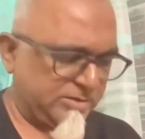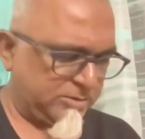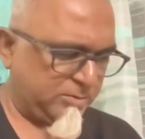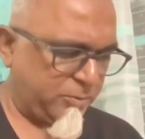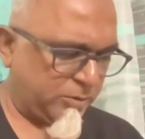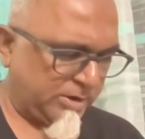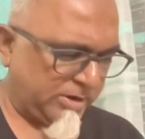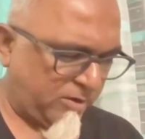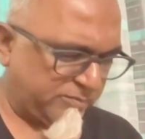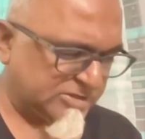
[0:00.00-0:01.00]
the book
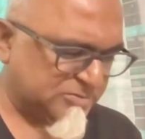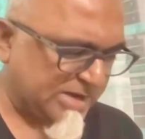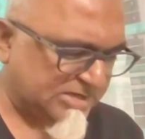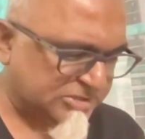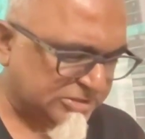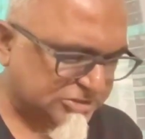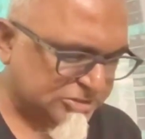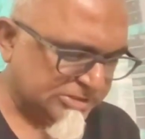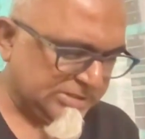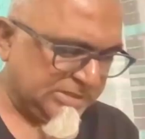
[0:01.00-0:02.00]
uh, of this
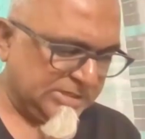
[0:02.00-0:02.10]
passage?